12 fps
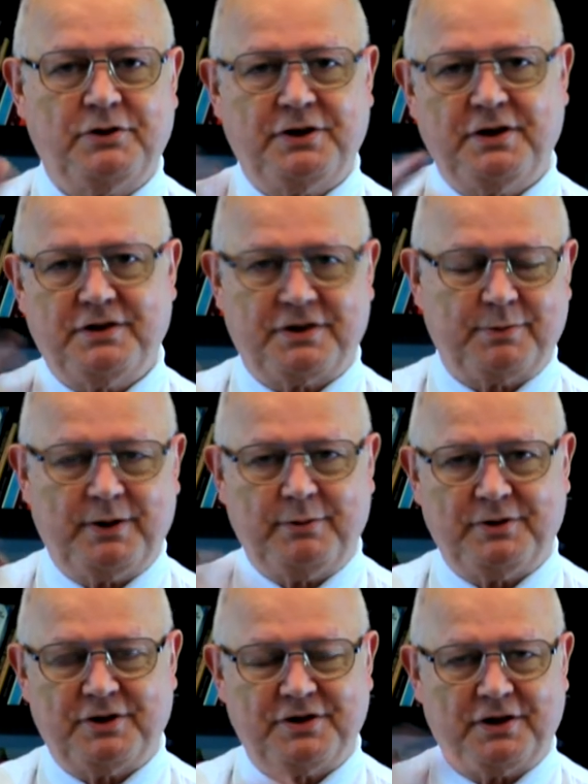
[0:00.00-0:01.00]
of Jesus,
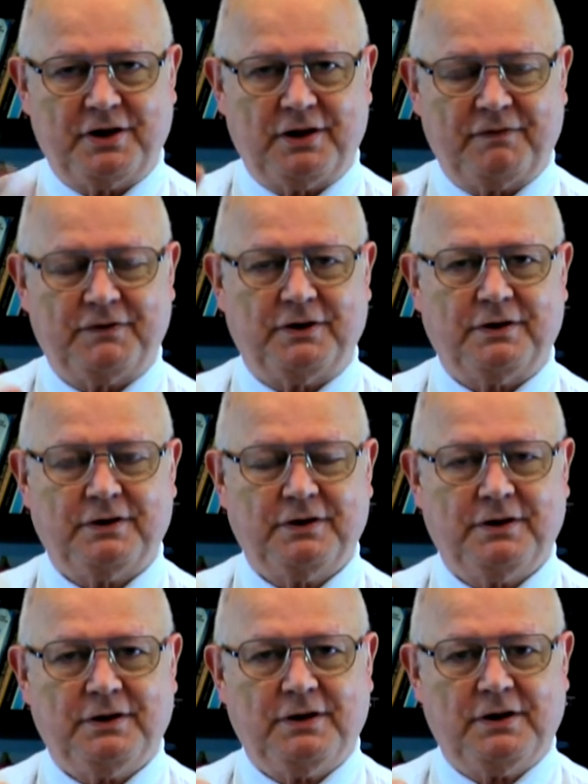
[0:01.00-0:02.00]
maybe just after.
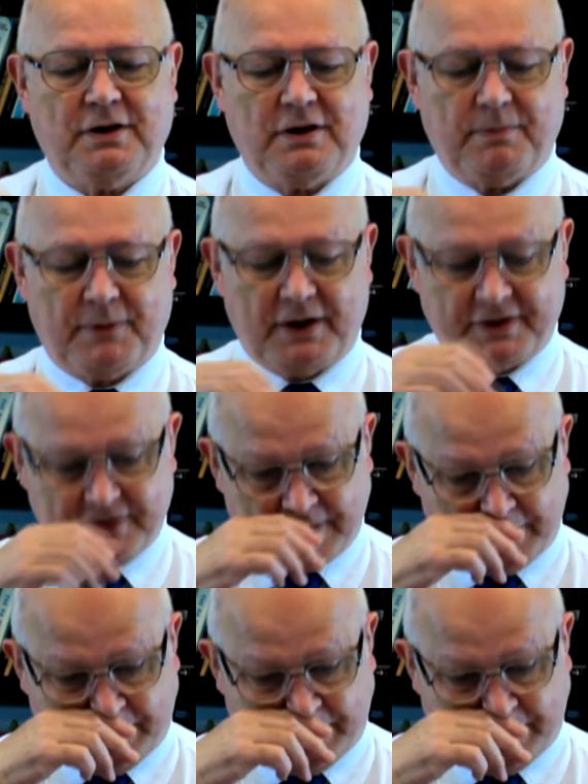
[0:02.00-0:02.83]
But